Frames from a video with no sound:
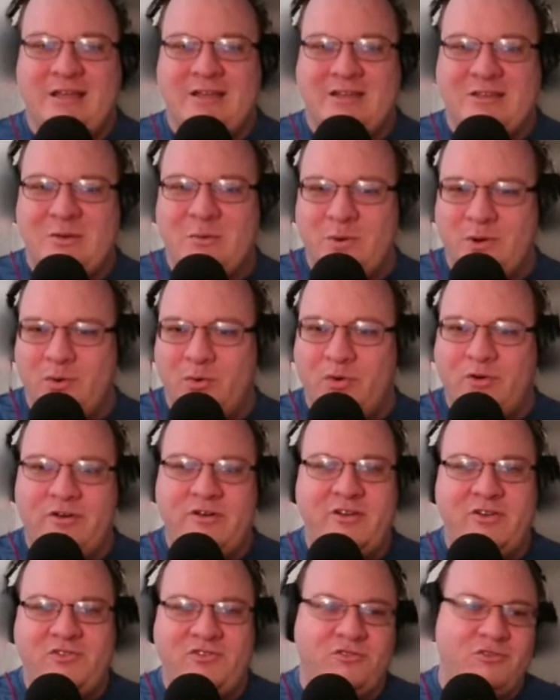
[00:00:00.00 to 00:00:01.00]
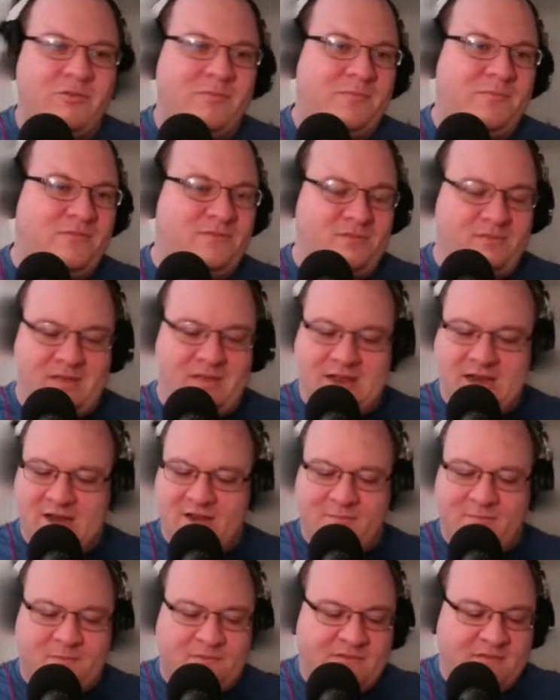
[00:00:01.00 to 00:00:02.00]
you would order your troops
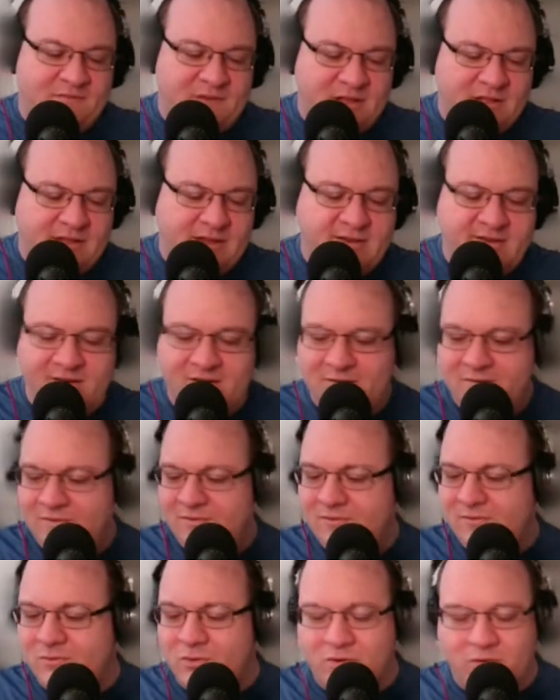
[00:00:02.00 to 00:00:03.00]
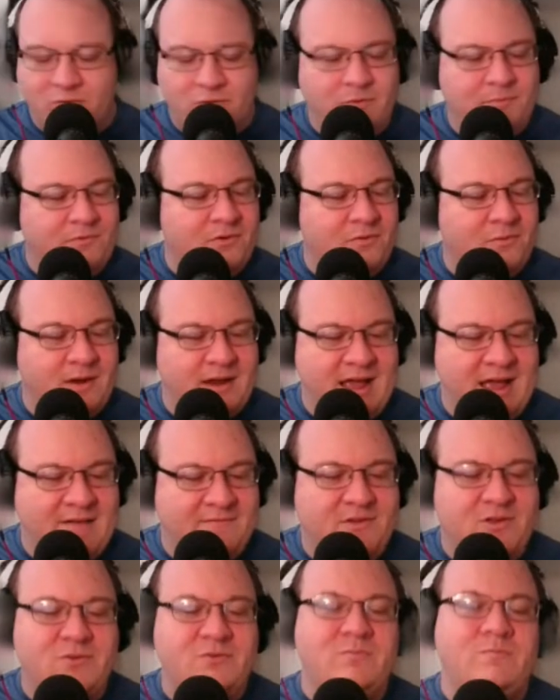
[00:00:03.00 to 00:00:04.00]
and specific legions or groups or what
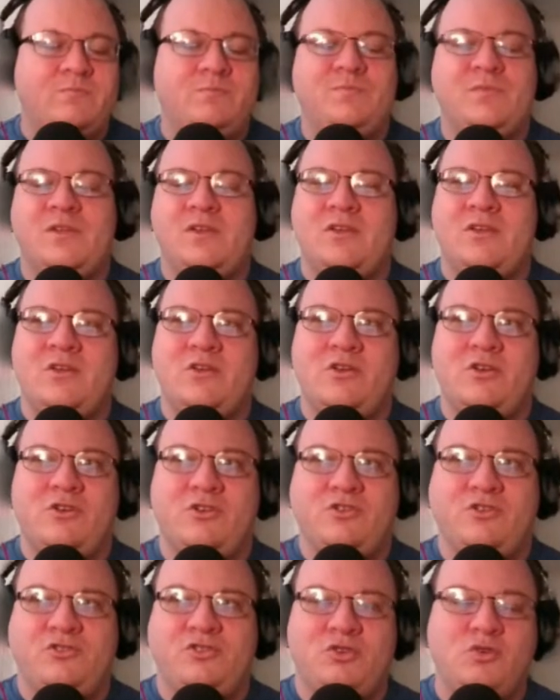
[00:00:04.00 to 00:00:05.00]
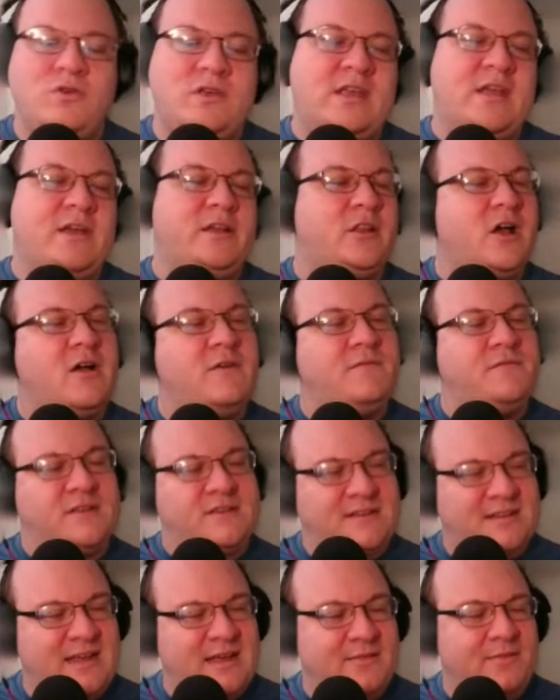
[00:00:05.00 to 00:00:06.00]
have you to kill off
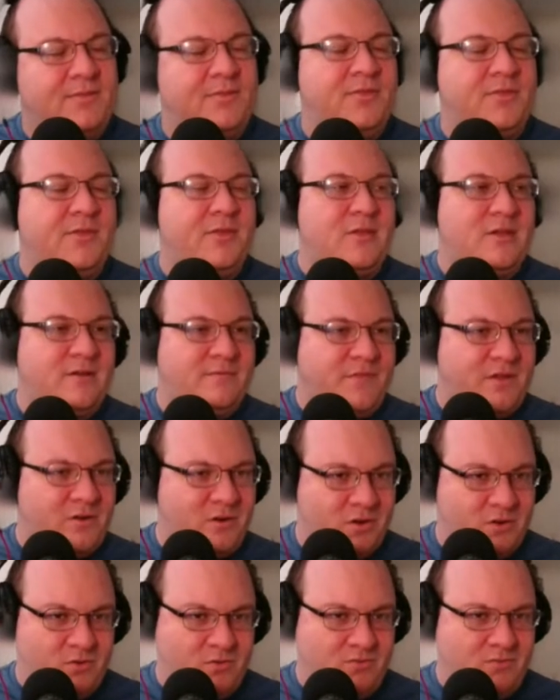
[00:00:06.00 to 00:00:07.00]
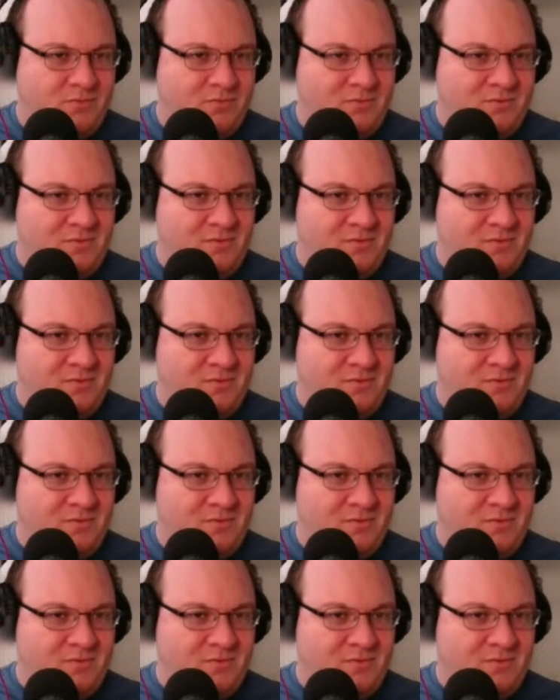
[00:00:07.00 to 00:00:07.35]
a tenth of their own.